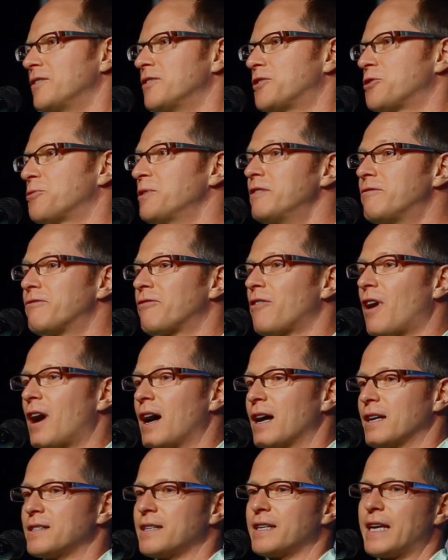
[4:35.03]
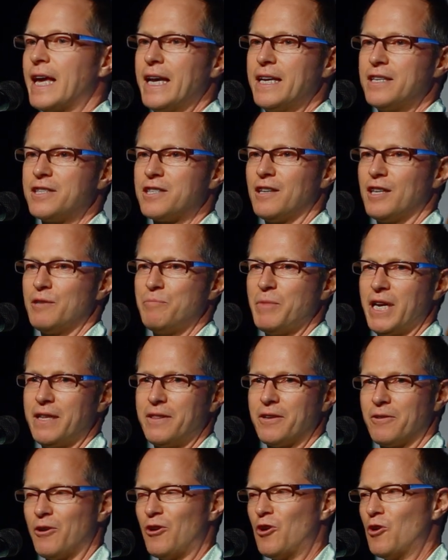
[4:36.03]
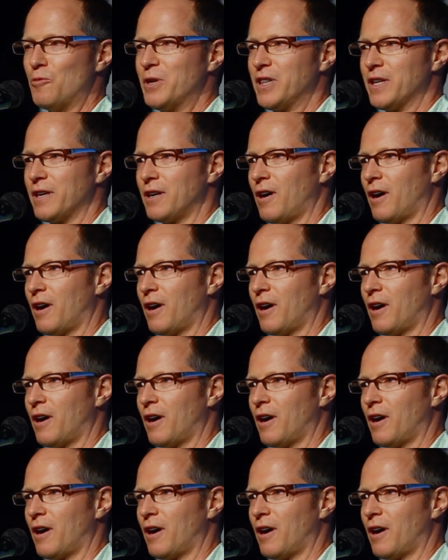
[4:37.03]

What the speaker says: Tree frogs occasionally made their home in the